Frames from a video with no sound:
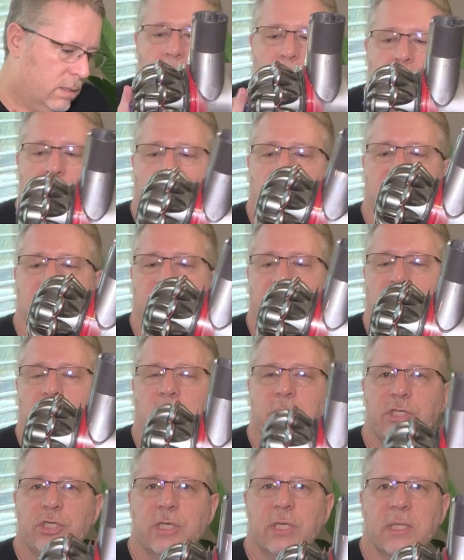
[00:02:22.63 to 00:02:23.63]
All right, so
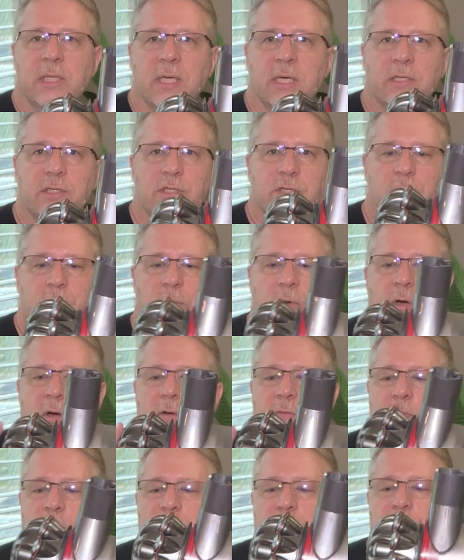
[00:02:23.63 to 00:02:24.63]
once you get that screw
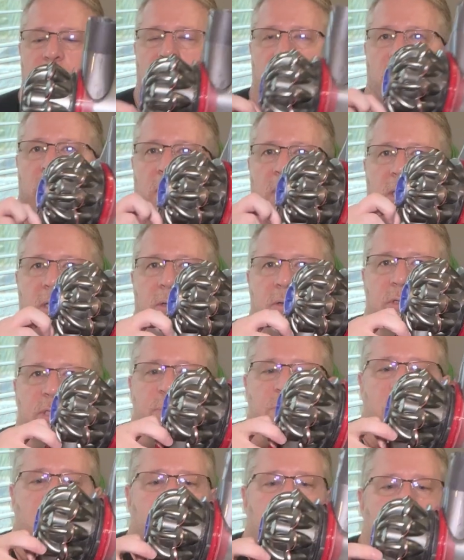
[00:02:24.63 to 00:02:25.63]
off, what you're going to want to do is
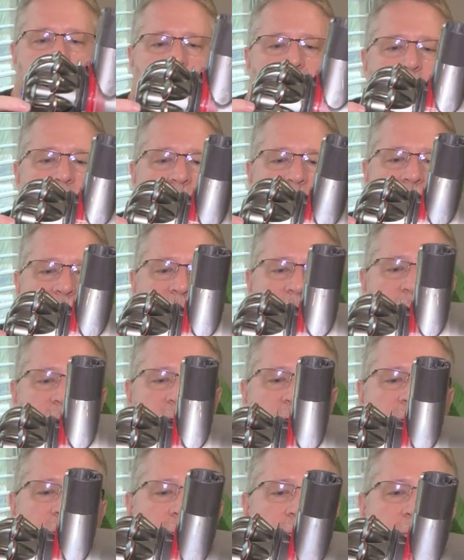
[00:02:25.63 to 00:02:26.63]
pull this little handle,